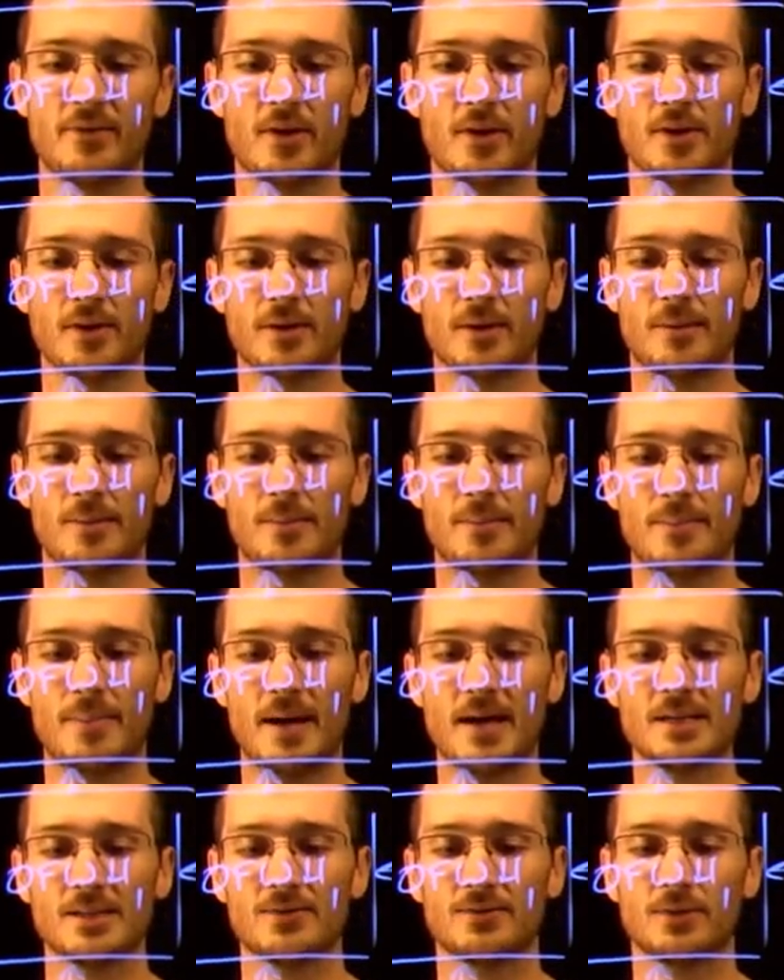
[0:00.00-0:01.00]
our
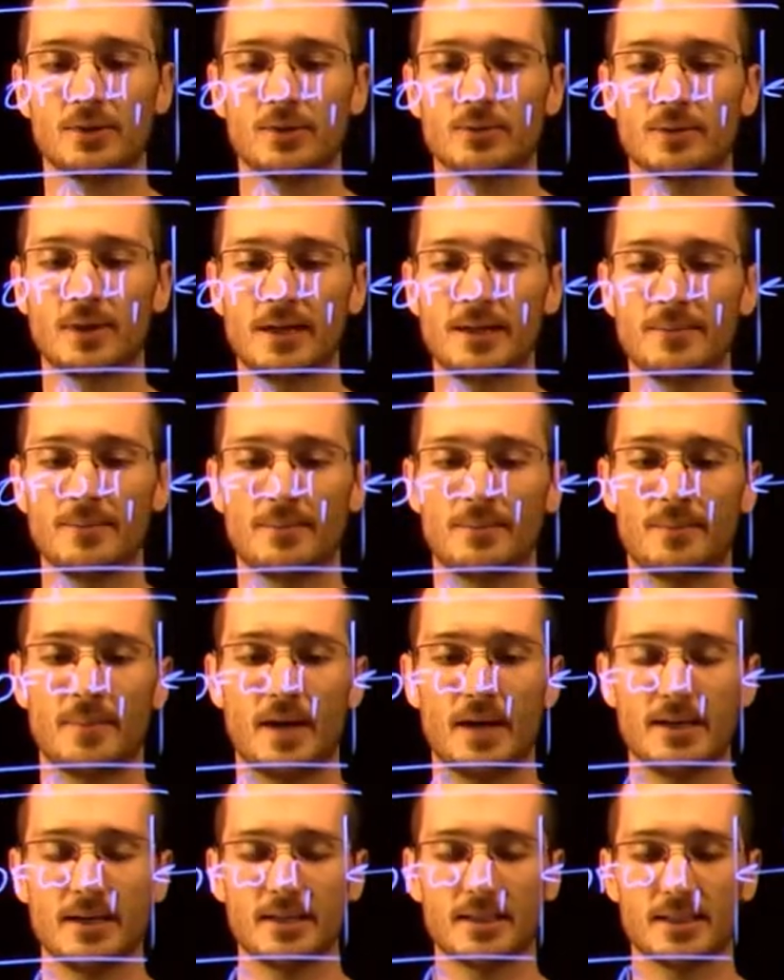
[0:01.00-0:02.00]
mass flow rate
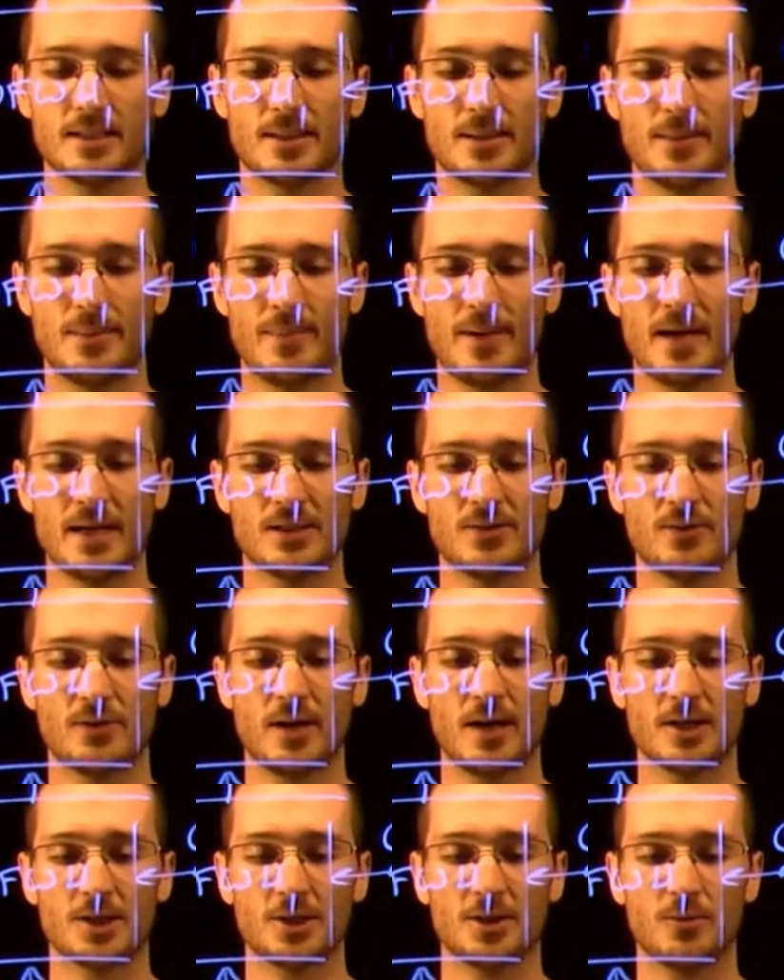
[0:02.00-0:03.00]
minus mass
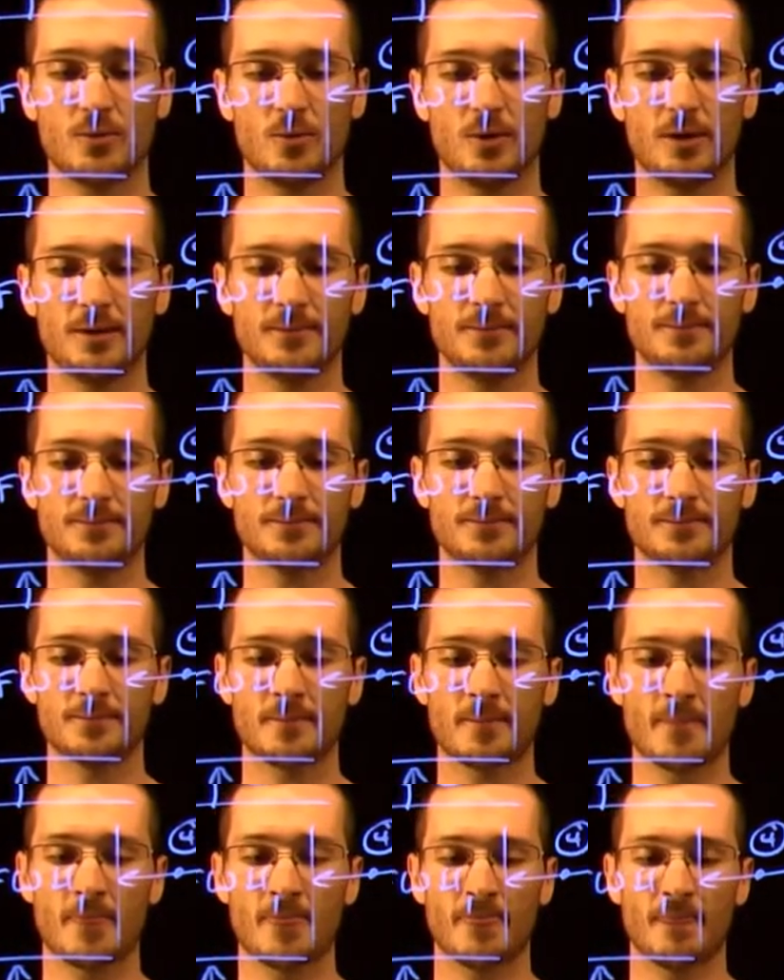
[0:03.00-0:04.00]
fraction 1
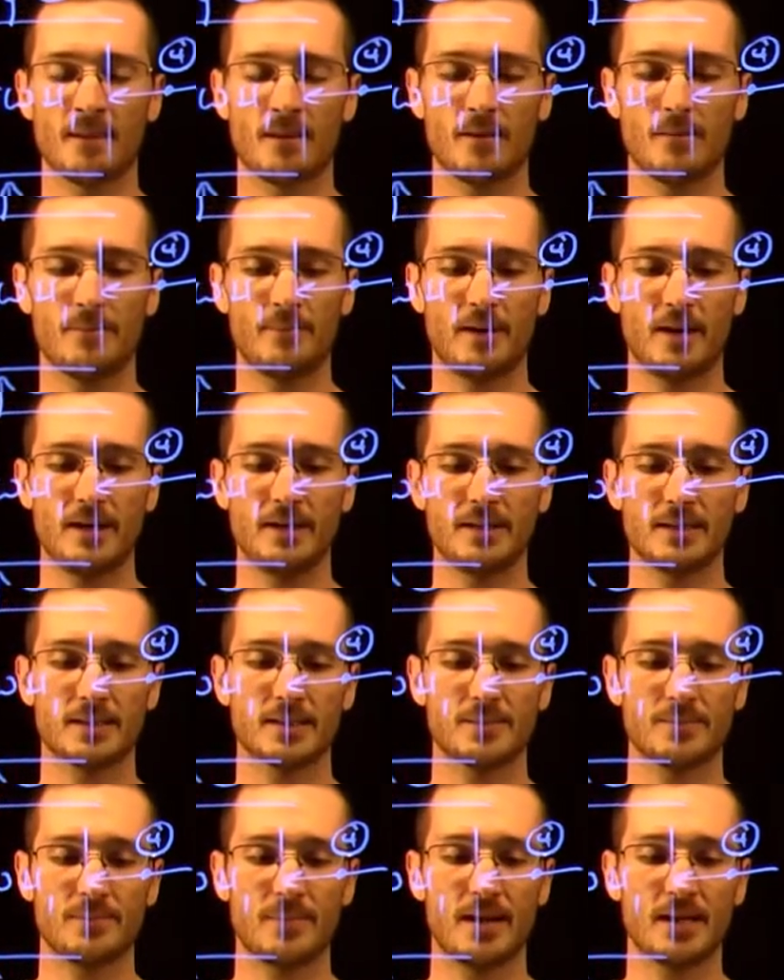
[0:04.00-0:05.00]

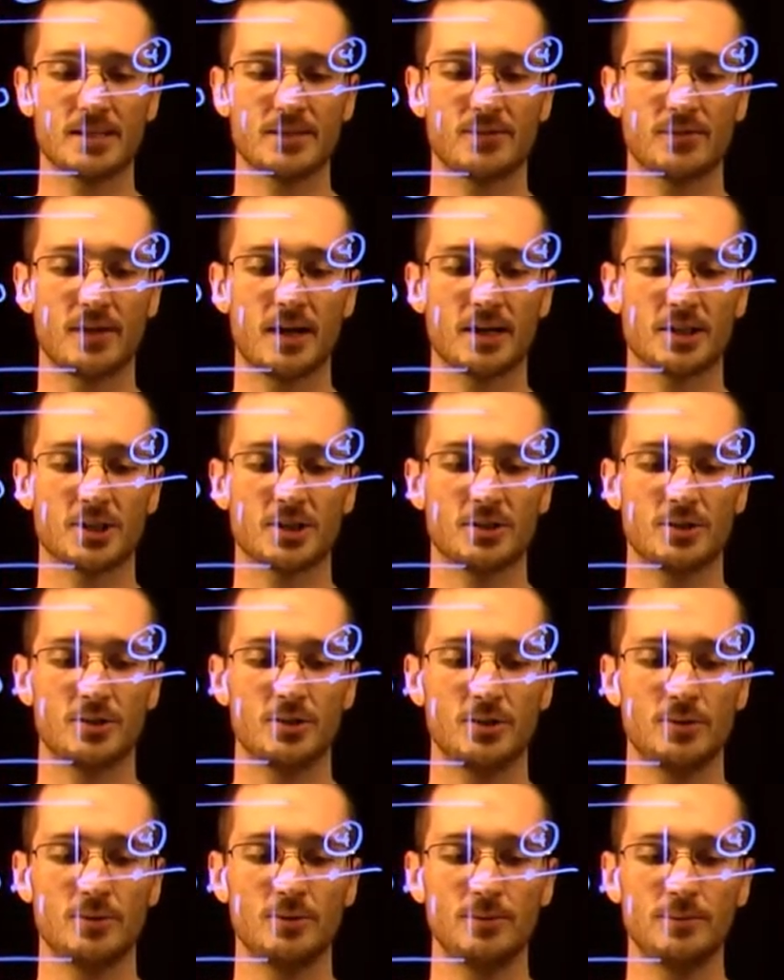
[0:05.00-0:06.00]
minus mass fraction
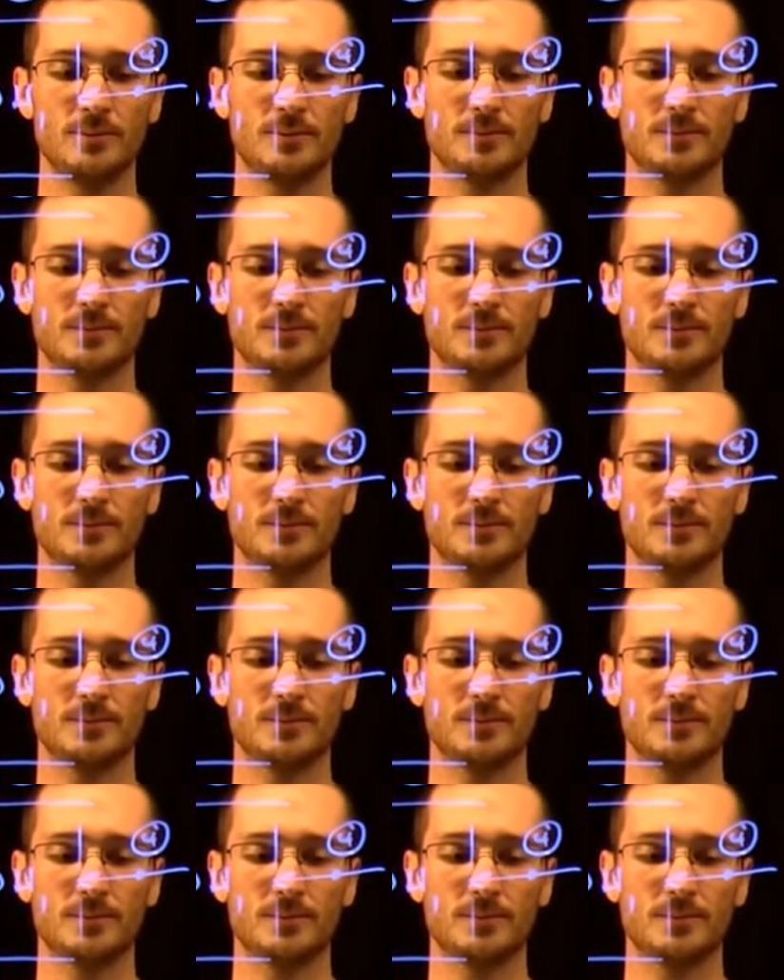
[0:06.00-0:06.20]
2.